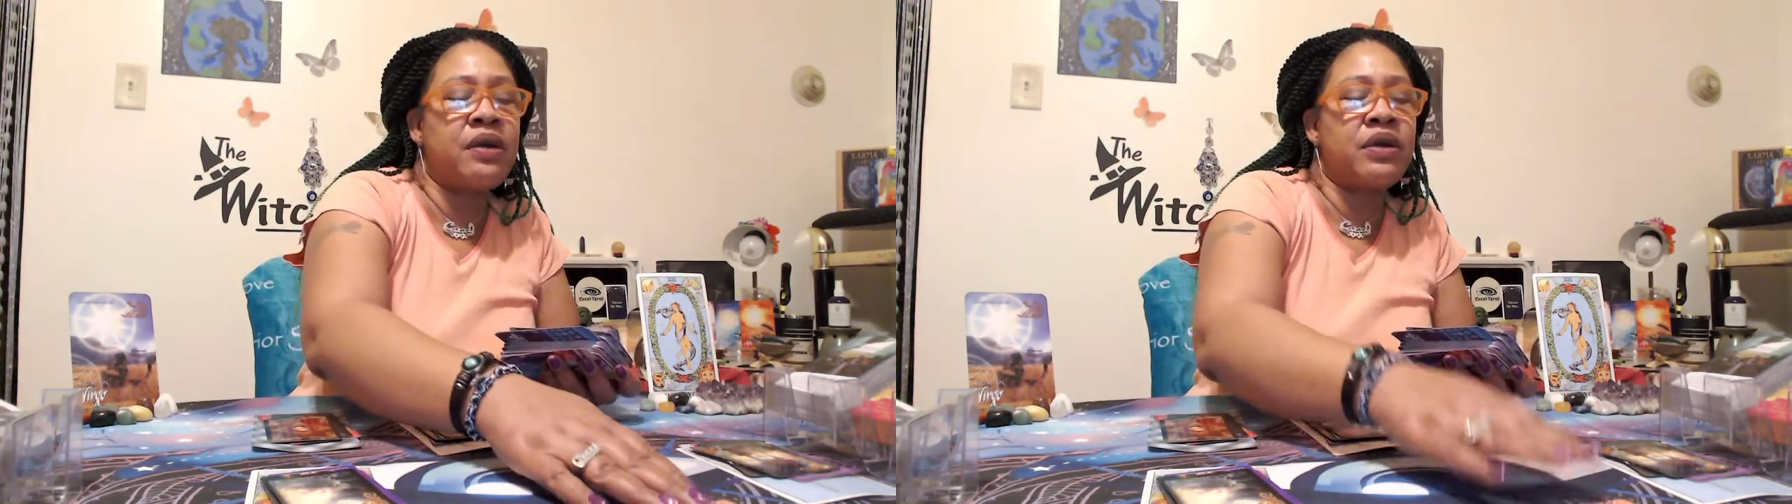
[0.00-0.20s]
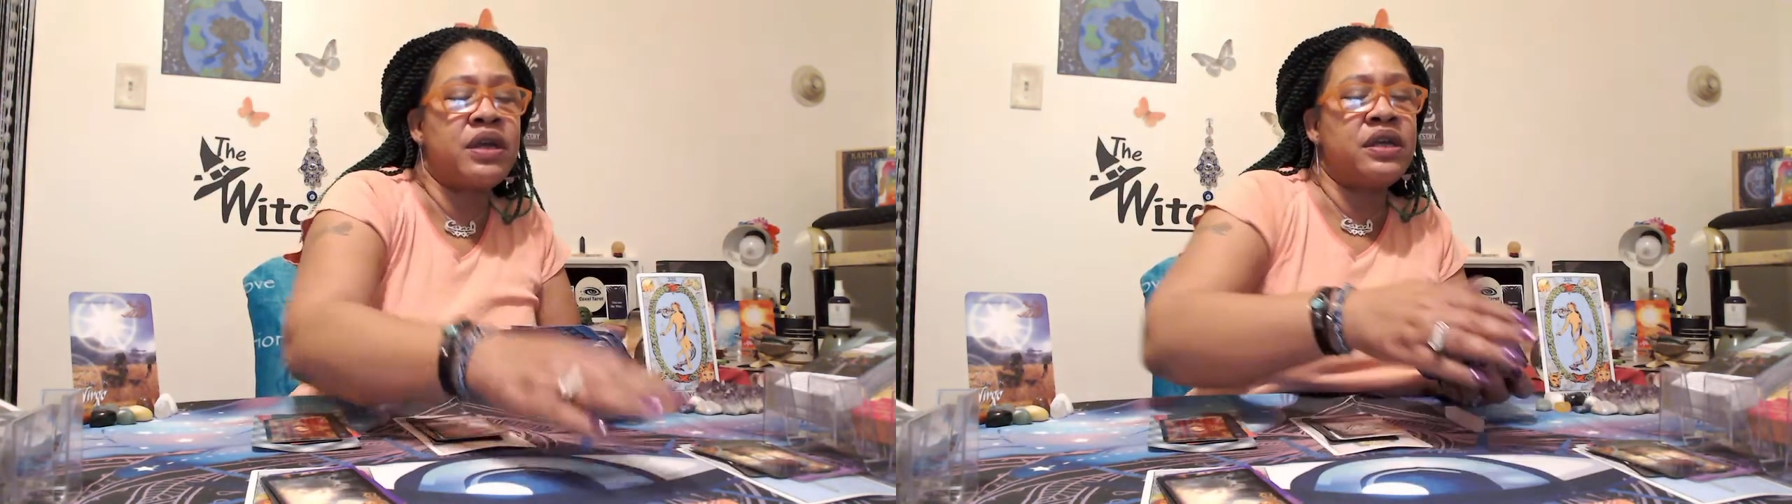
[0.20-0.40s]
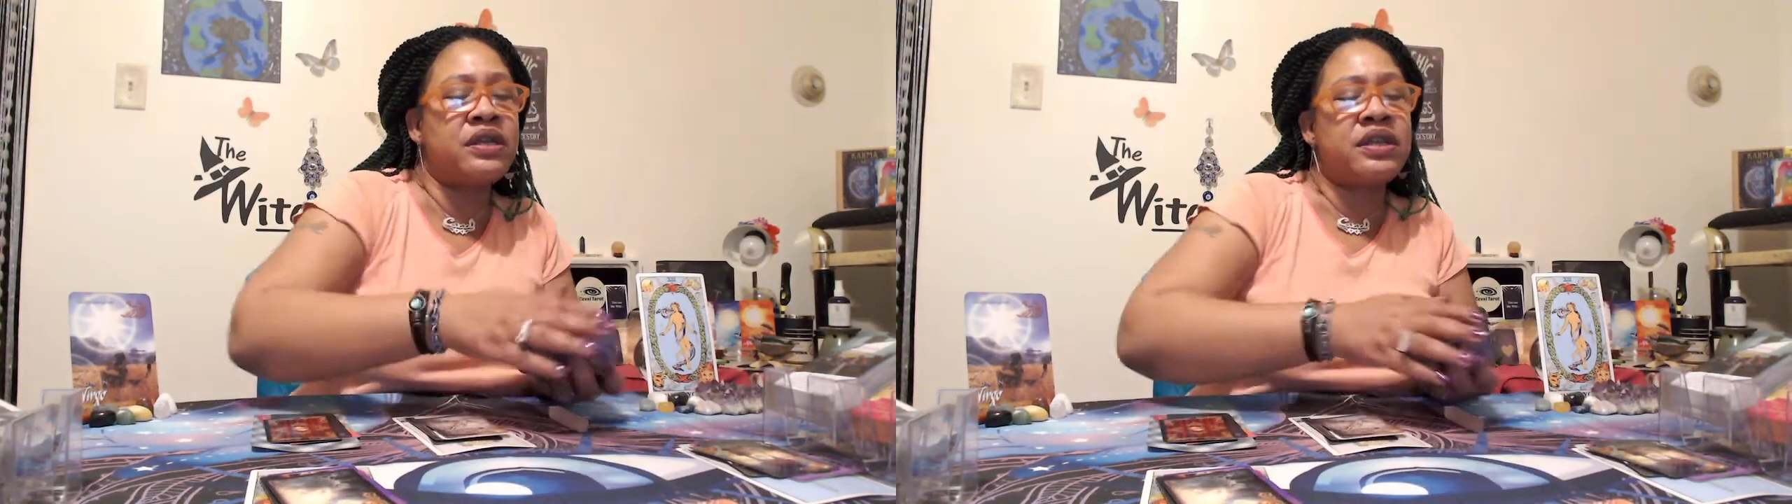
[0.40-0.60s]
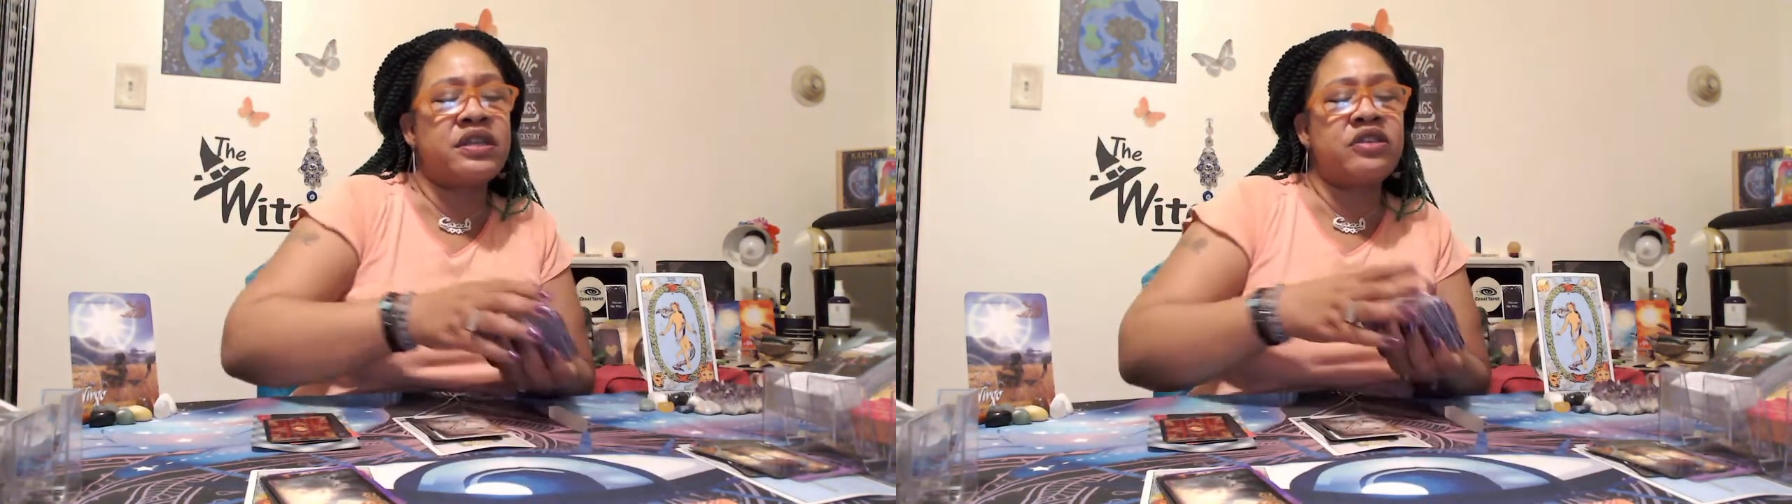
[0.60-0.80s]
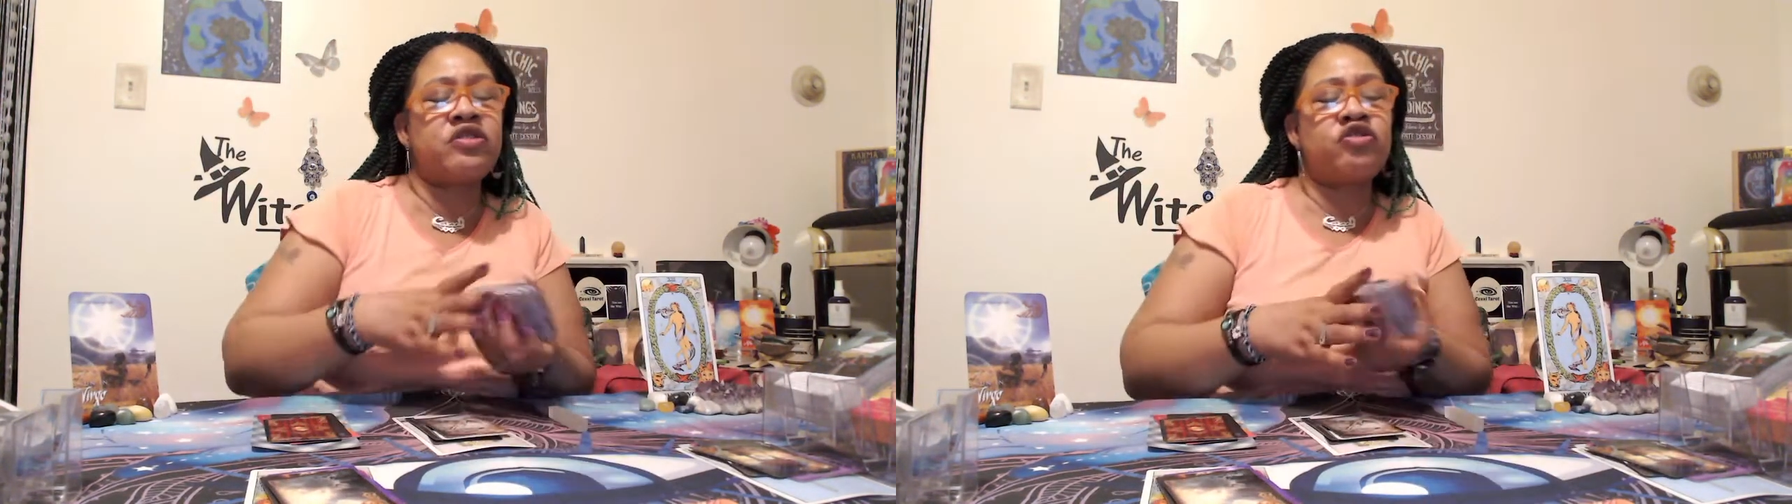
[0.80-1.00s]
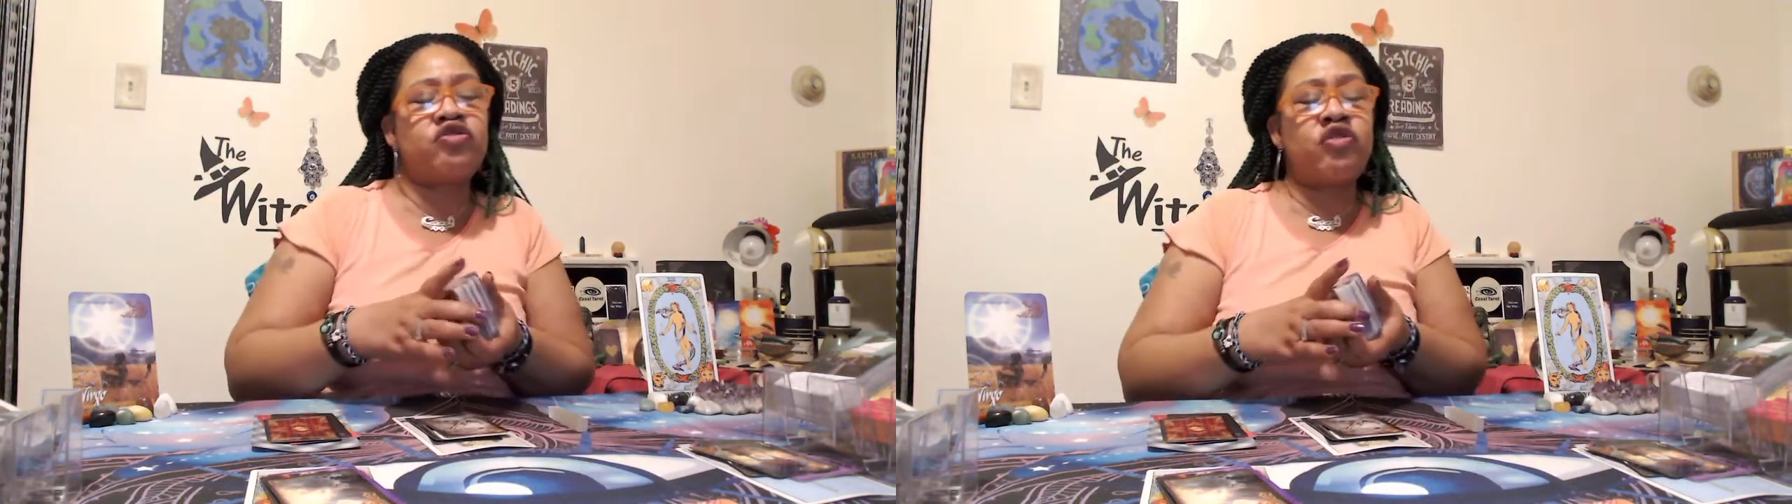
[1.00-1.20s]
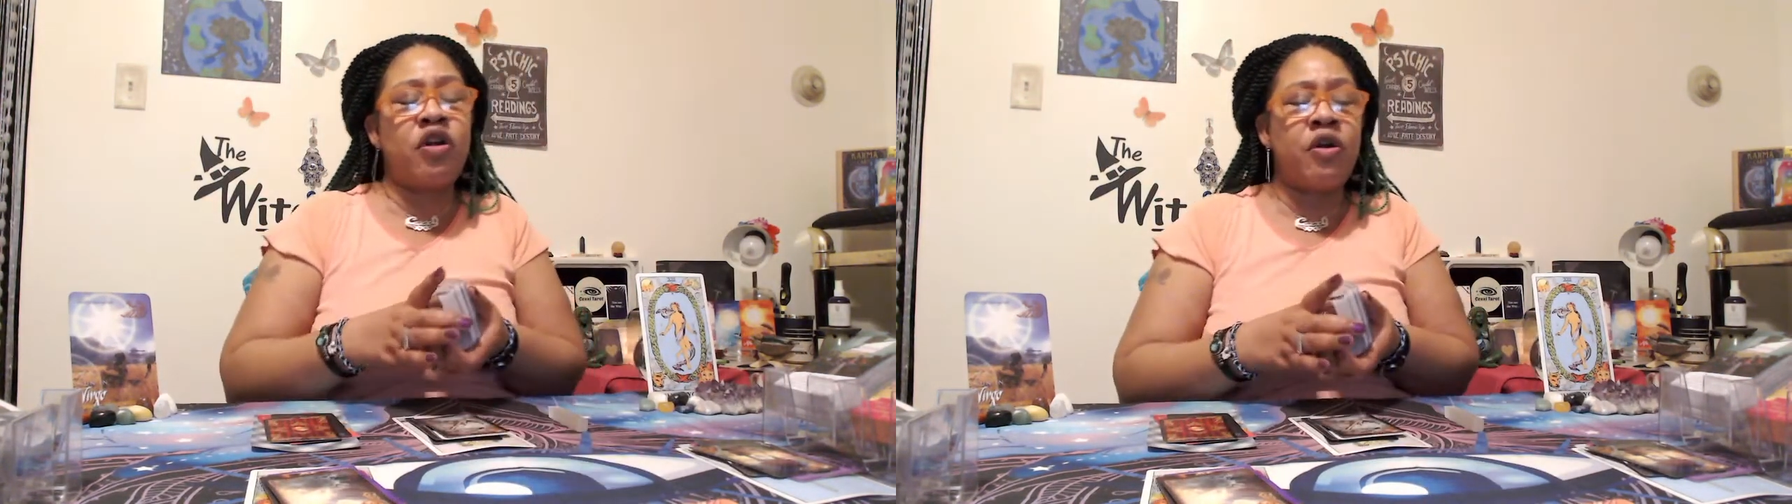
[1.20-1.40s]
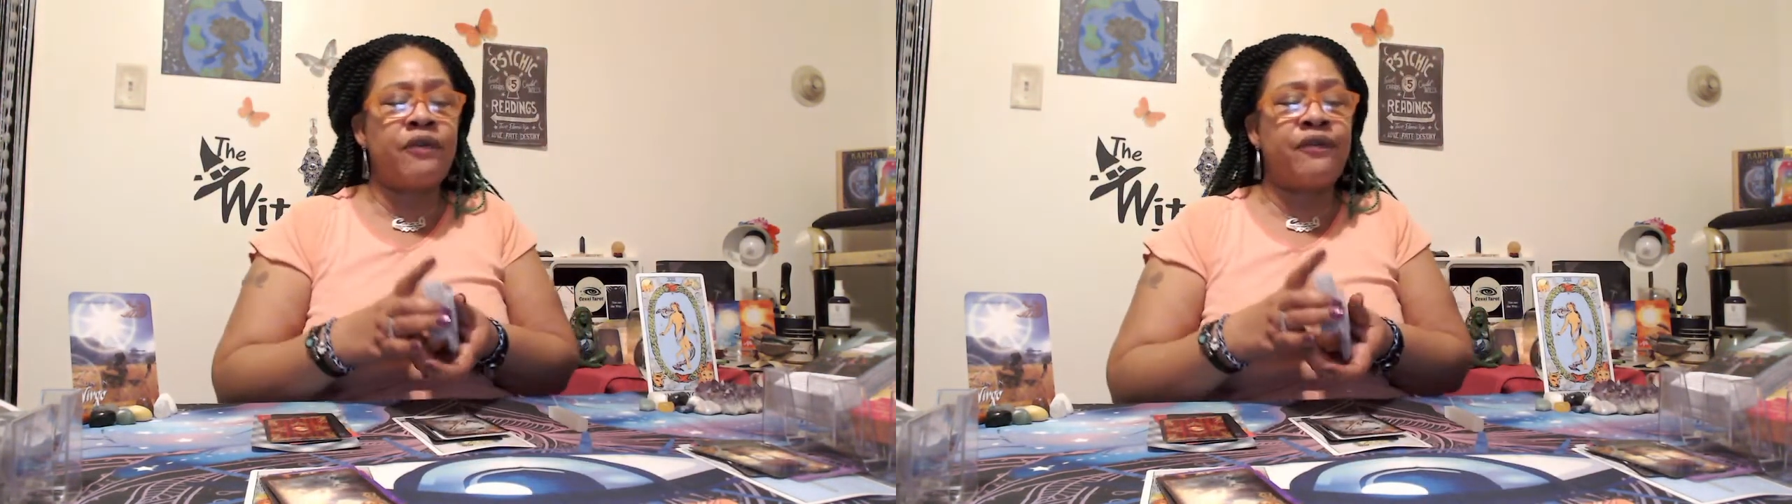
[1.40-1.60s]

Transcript: is, this is a strong